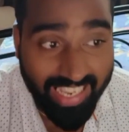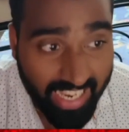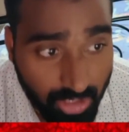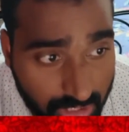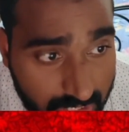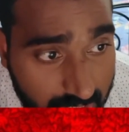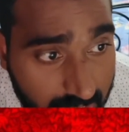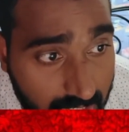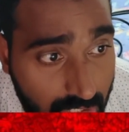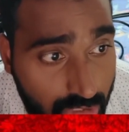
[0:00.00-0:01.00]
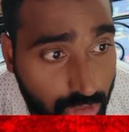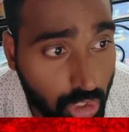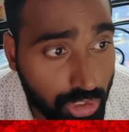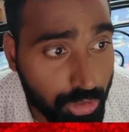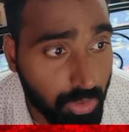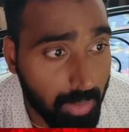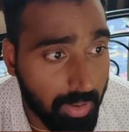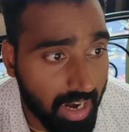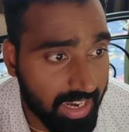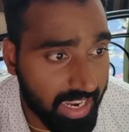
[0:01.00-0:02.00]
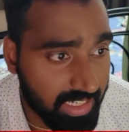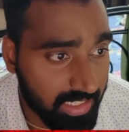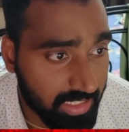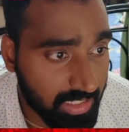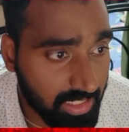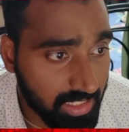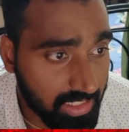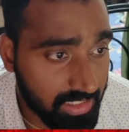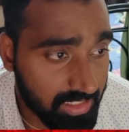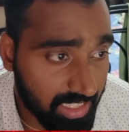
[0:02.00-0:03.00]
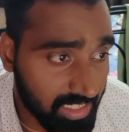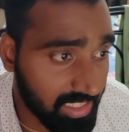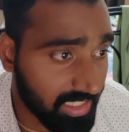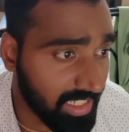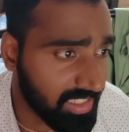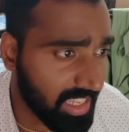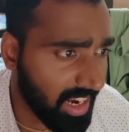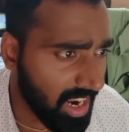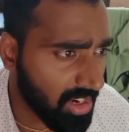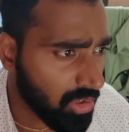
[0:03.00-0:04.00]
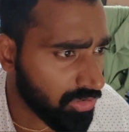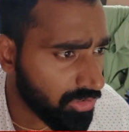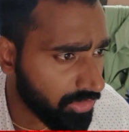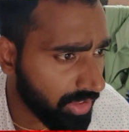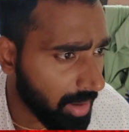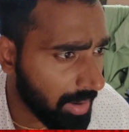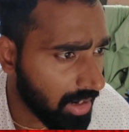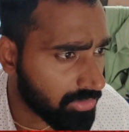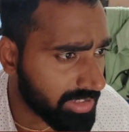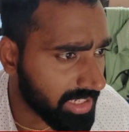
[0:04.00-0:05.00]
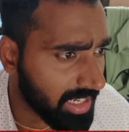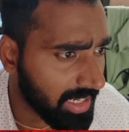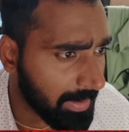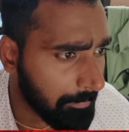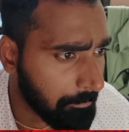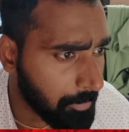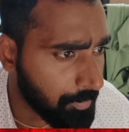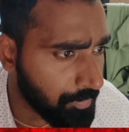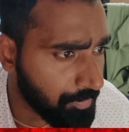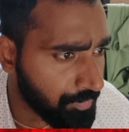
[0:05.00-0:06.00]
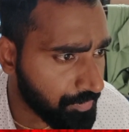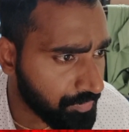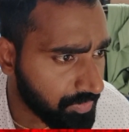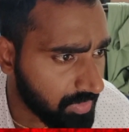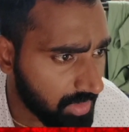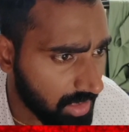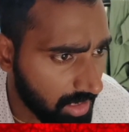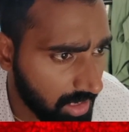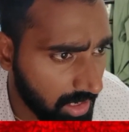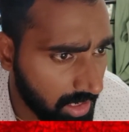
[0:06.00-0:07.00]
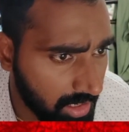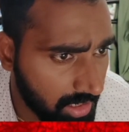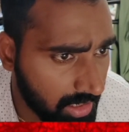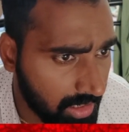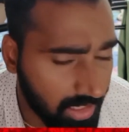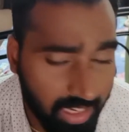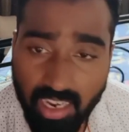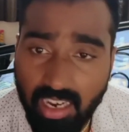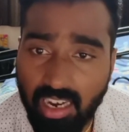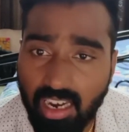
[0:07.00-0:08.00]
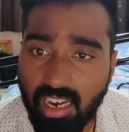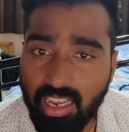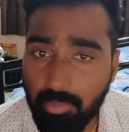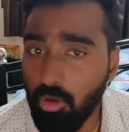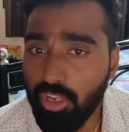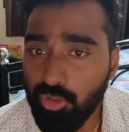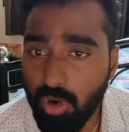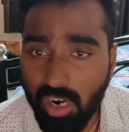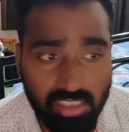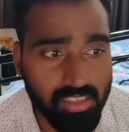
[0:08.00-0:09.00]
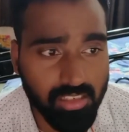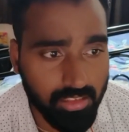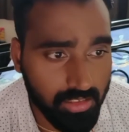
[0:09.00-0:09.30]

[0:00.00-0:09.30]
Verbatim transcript: agent Joshua Barnett says that there, there are no truth about uh, uh, uh, him going to Arsenal.